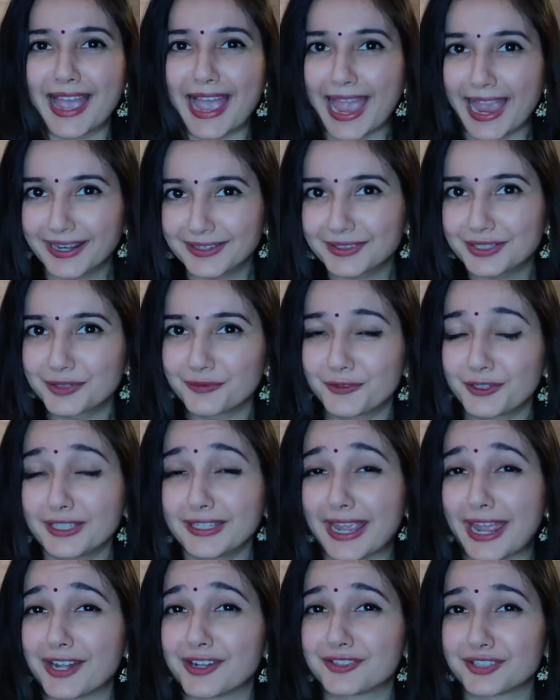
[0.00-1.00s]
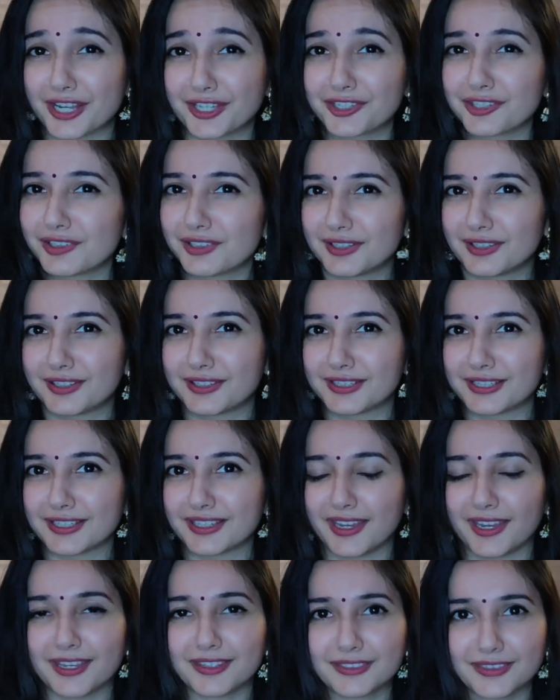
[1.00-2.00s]
actively and
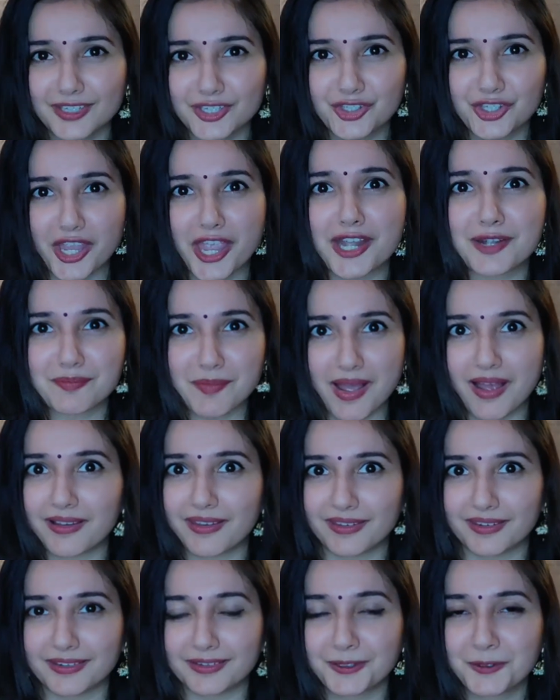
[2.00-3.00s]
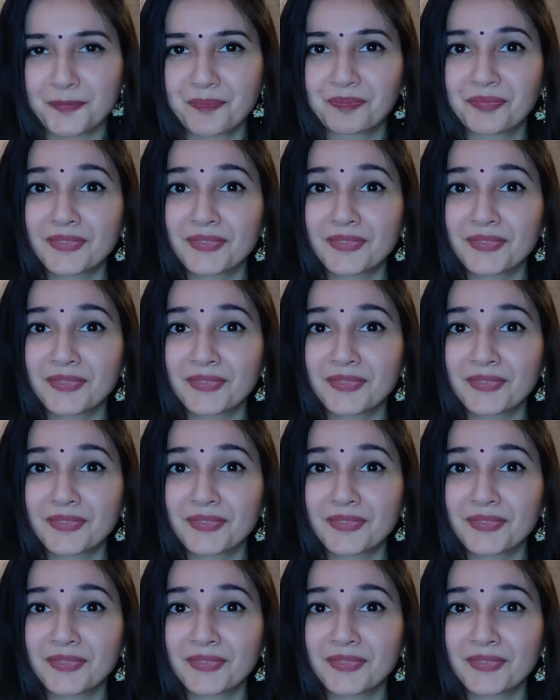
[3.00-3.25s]
regularly in the share market.